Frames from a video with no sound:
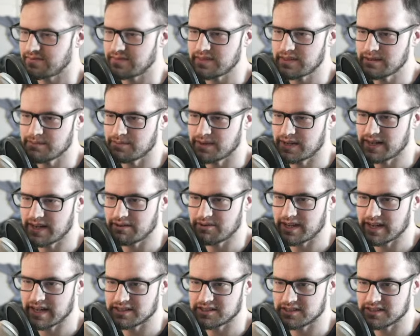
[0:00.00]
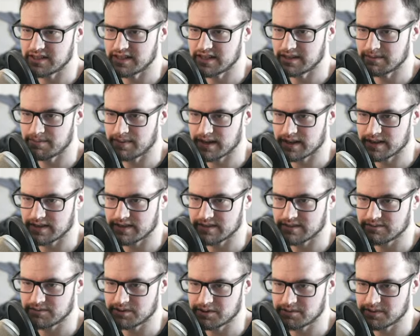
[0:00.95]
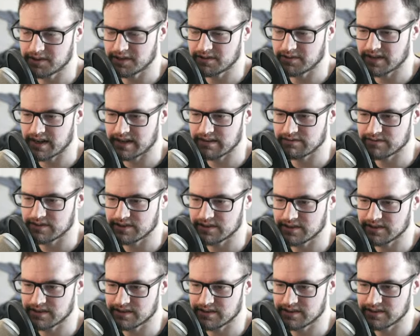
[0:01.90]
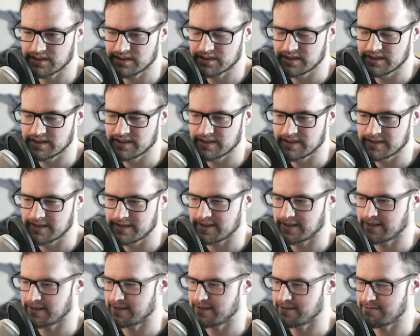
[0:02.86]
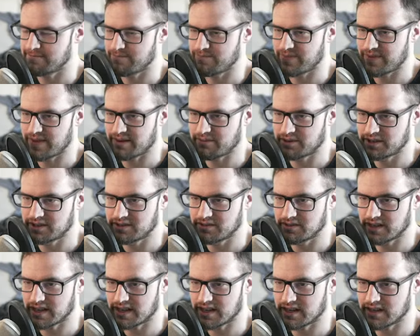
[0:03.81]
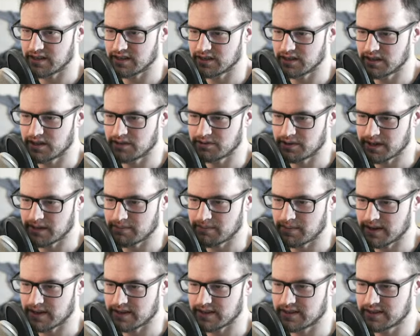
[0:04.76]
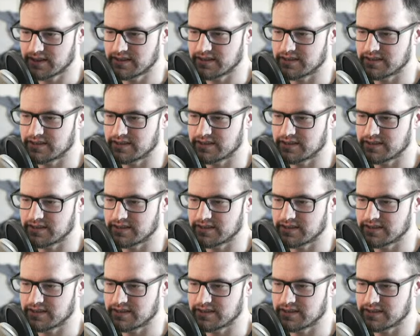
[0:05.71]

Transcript: But now we actually need a puddle, which we don't have. So I want to do like a glowing puddle.